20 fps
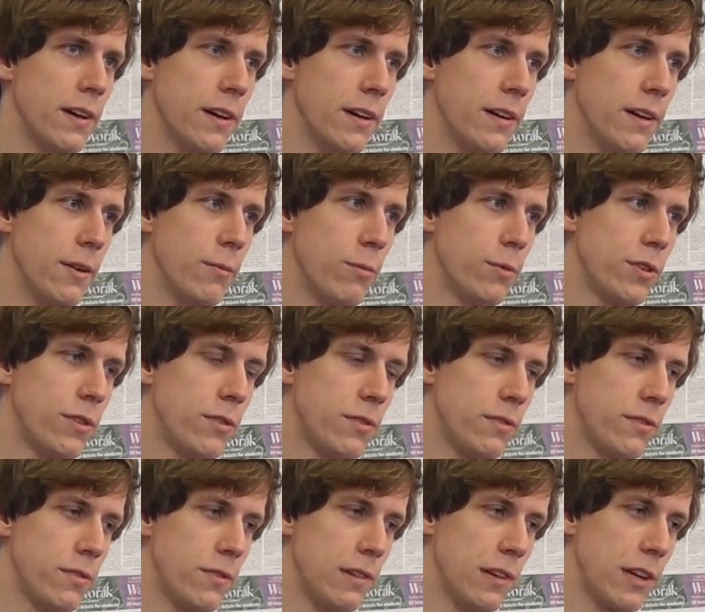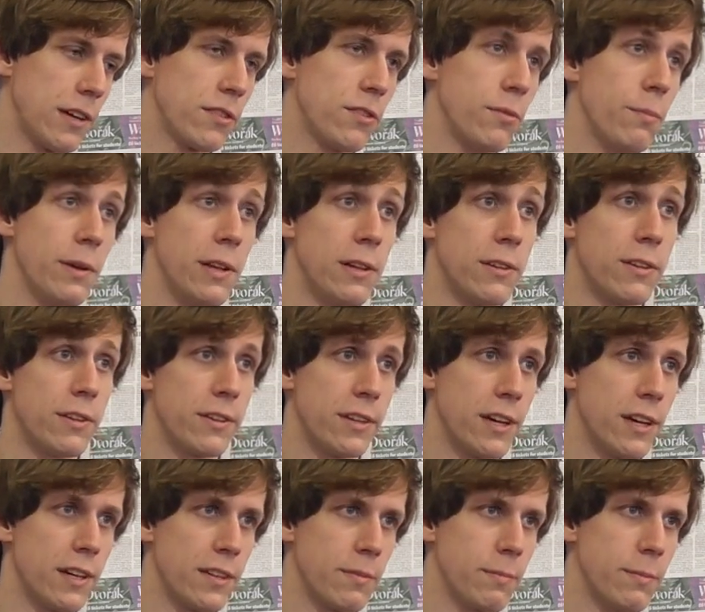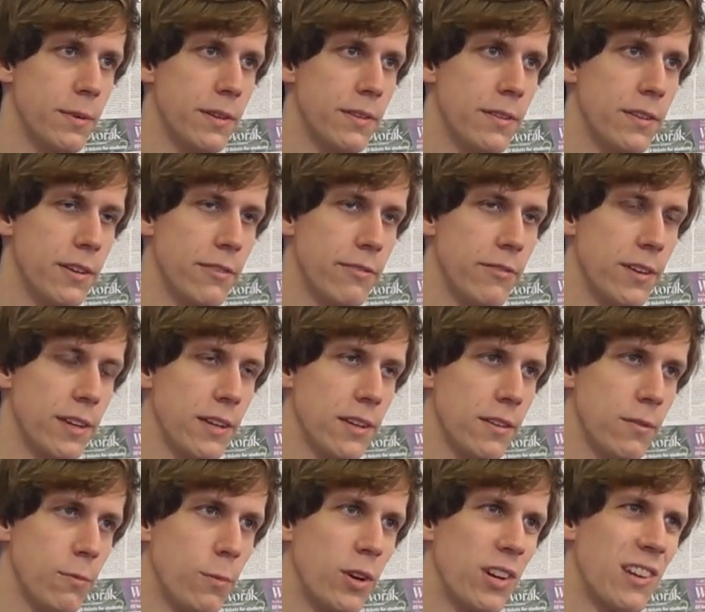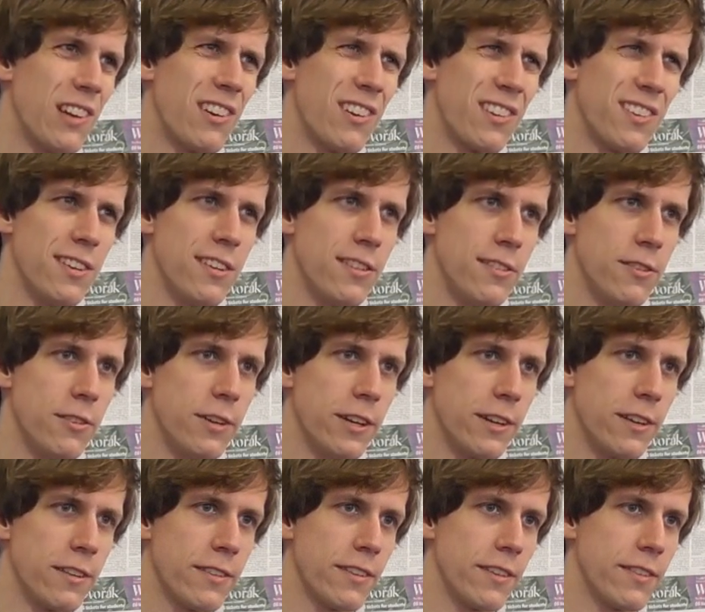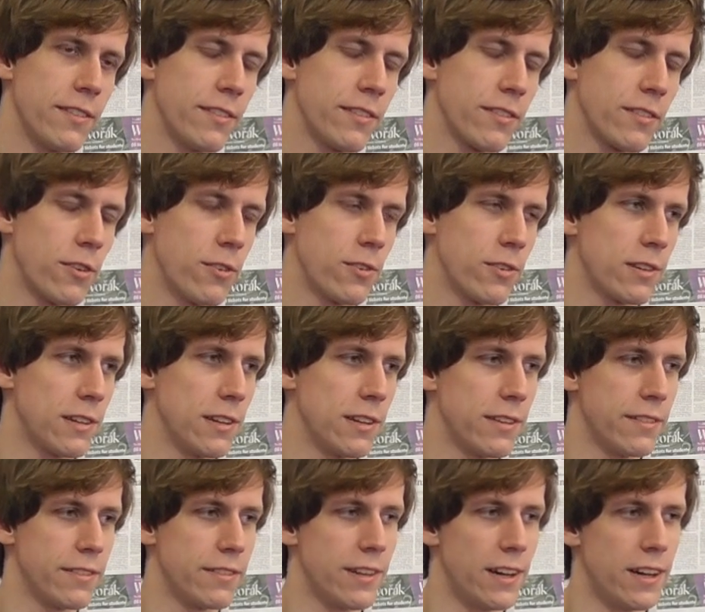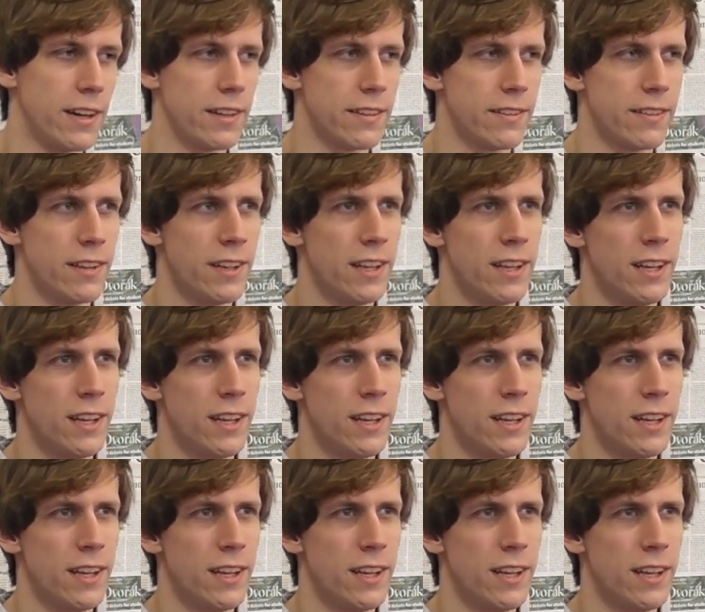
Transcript: I would like to build on that, but I think one large issue that exists currently is that